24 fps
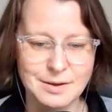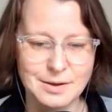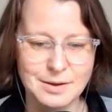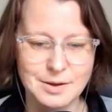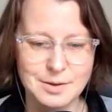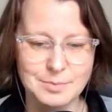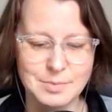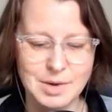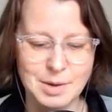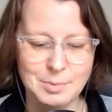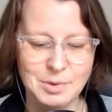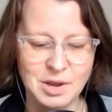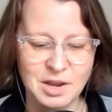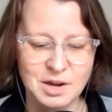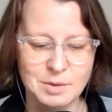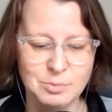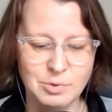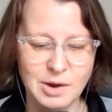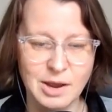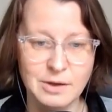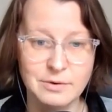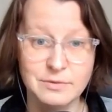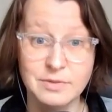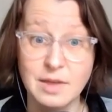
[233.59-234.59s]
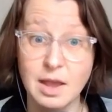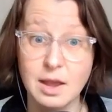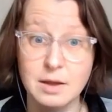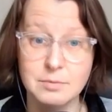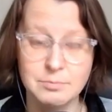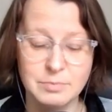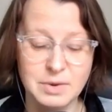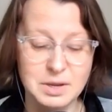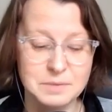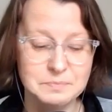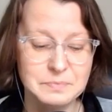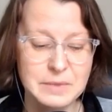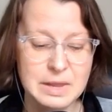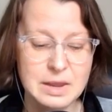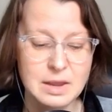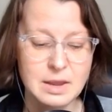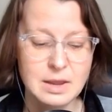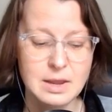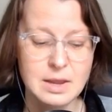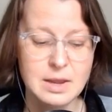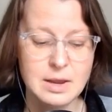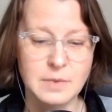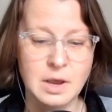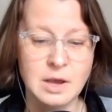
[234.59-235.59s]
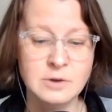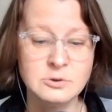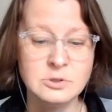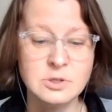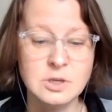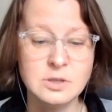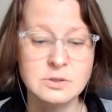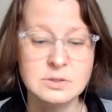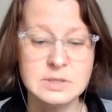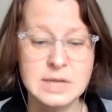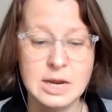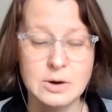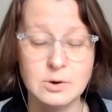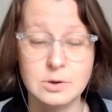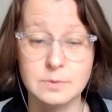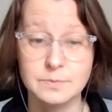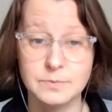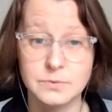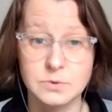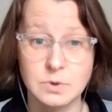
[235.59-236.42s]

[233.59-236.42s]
And I'm kind of proud of that. But $100 an hour.